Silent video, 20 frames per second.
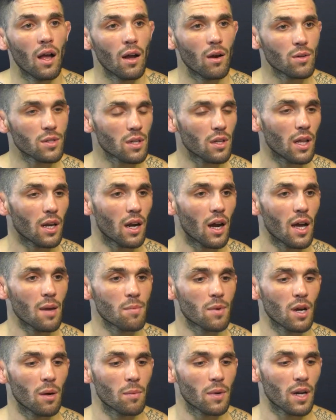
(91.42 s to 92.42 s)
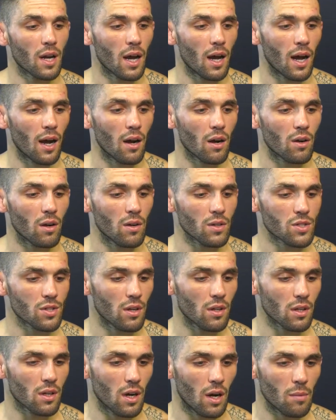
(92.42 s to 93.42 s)
There was a lot of hype coming in. I, I
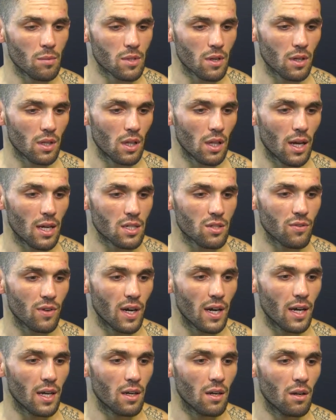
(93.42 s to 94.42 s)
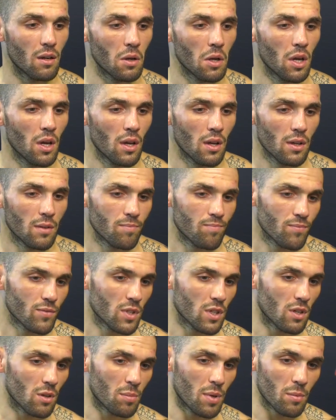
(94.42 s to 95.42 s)
saw the commentary in the last fight,
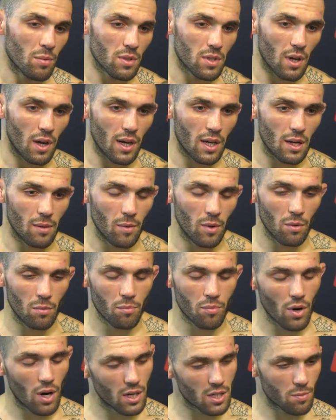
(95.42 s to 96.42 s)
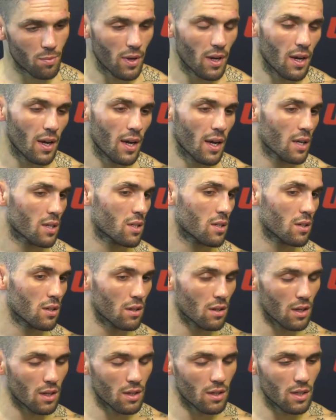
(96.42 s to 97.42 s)
you know, people talking about prospects
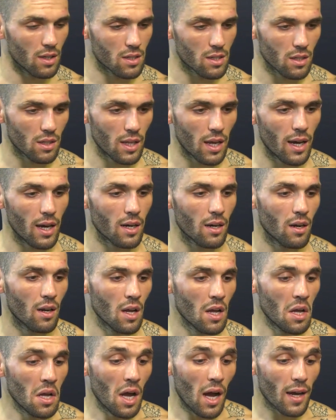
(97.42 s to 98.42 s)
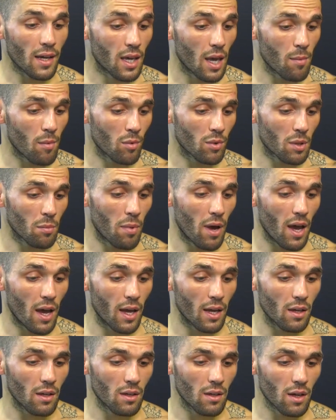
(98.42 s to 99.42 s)
and, and this and that. And I came in with a
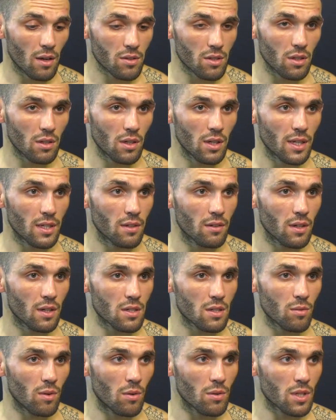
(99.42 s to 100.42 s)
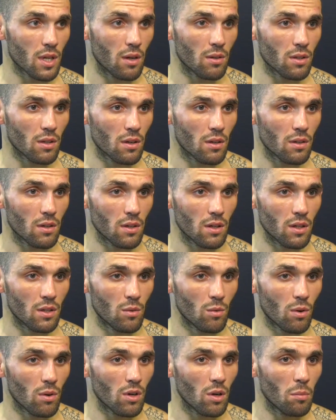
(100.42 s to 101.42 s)
bang. I was a little ignorant as to what was out there in
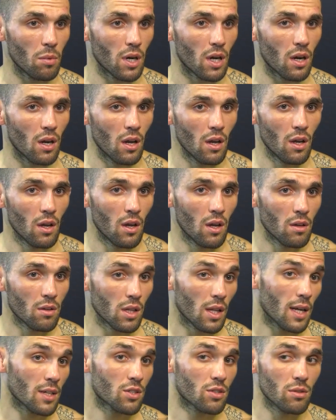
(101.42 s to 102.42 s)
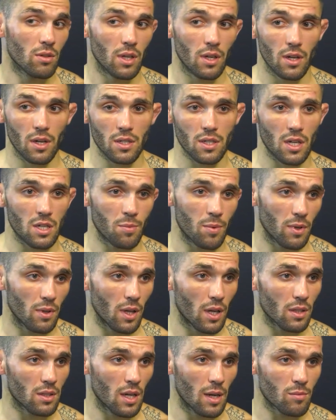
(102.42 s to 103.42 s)
the world, but the last two years I spent a
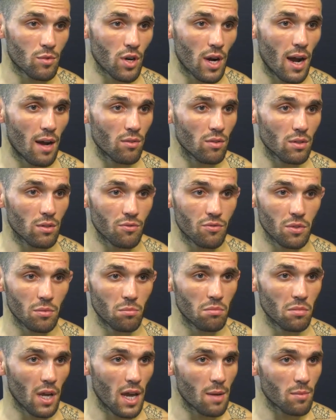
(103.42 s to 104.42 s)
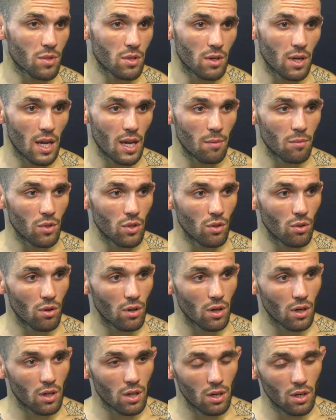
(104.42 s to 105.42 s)
lot of time traveling from Amsterdam, New
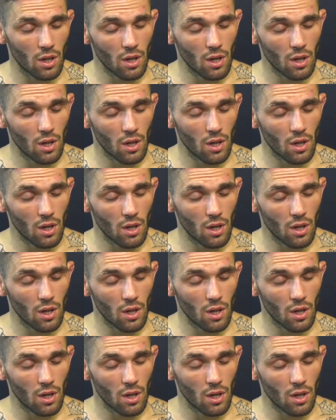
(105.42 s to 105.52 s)
York,